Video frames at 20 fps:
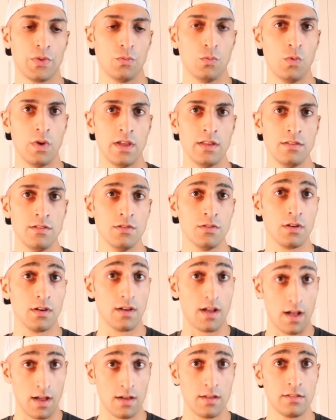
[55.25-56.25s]
when
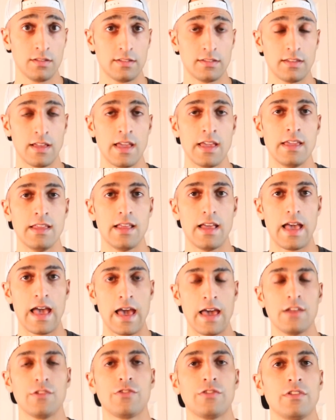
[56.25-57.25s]
you're on site
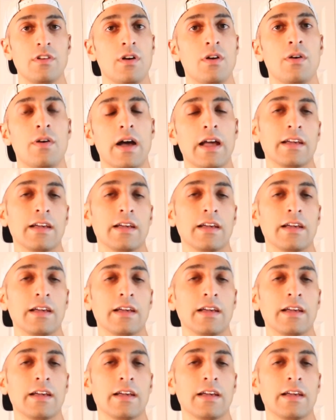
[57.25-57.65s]
at a show.